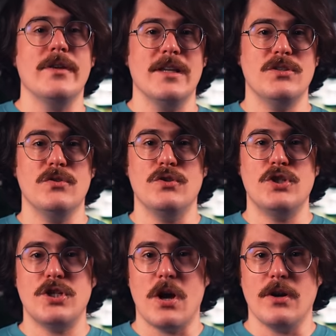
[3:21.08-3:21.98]
into
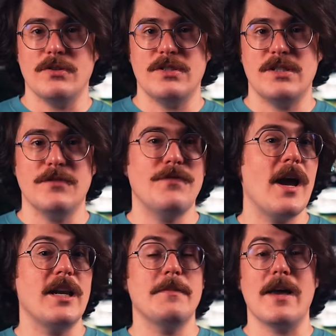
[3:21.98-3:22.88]
chunks,
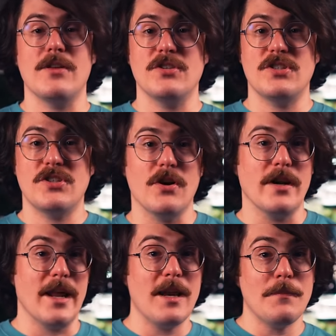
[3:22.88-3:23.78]
defined by their start
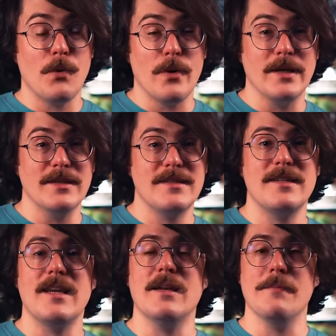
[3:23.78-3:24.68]
and end
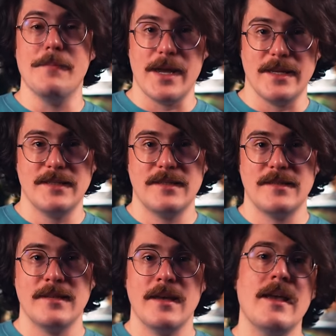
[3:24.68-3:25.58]
points in
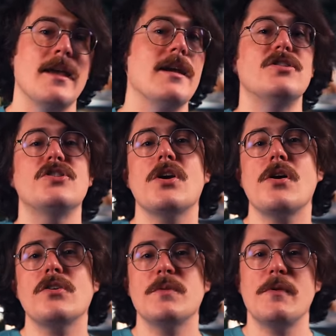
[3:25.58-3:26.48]
bytes. Each
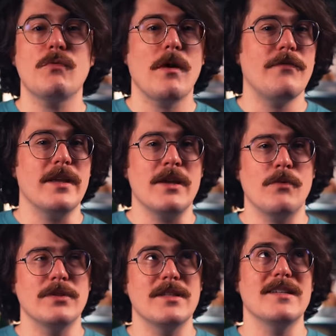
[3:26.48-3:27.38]
chunk should be roughly
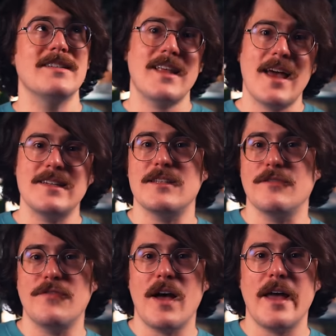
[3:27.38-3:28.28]
equal to the size of
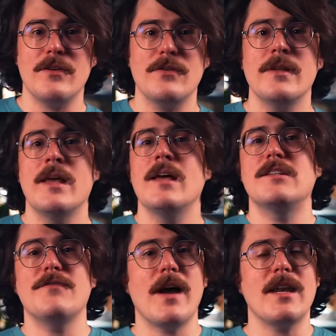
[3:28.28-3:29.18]
the file,
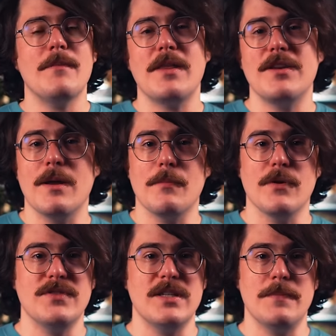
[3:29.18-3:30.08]
divided by the number
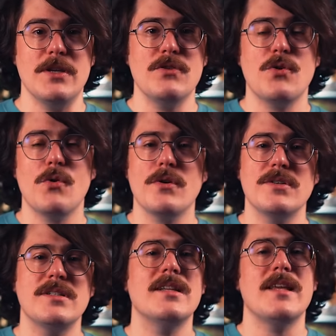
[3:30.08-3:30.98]
of CPU
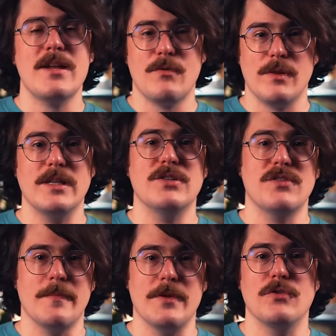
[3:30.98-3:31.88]
cores to equally
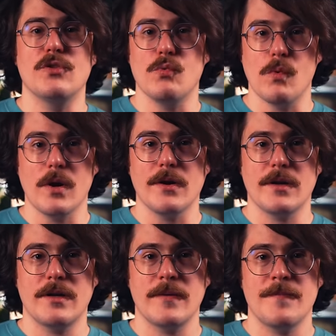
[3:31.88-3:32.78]
distribute the
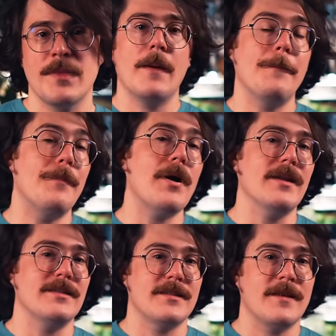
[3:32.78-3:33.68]
work.
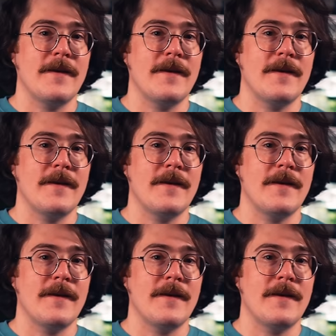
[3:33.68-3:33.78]
But